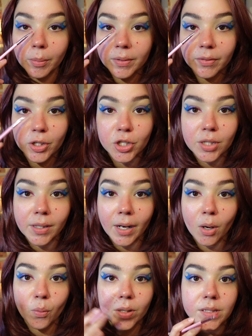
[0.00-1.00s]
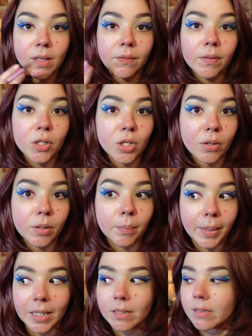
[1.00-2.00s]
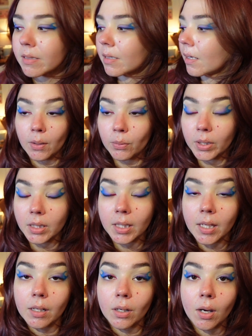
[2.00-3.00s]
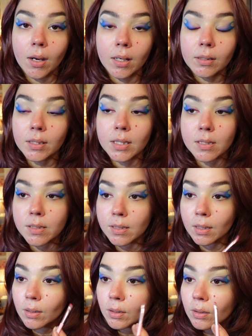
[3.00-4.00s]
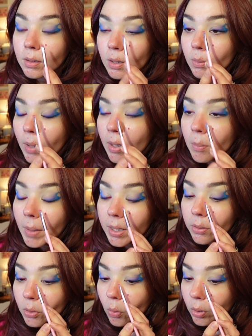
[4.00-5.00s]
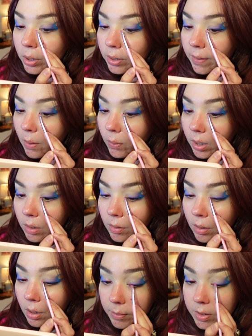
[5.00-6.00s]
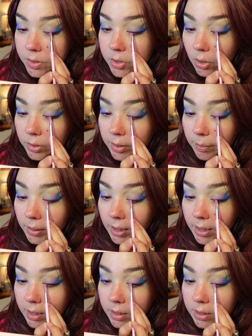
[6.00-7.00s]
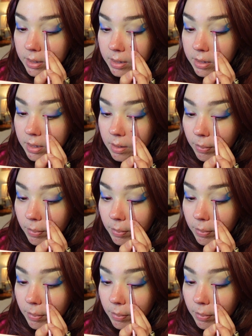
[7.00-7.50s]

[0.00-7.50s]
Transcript: be finishing that out once I finish out the base. I really cannot conceal around my inner corner that well. I'm gonna start the blend into the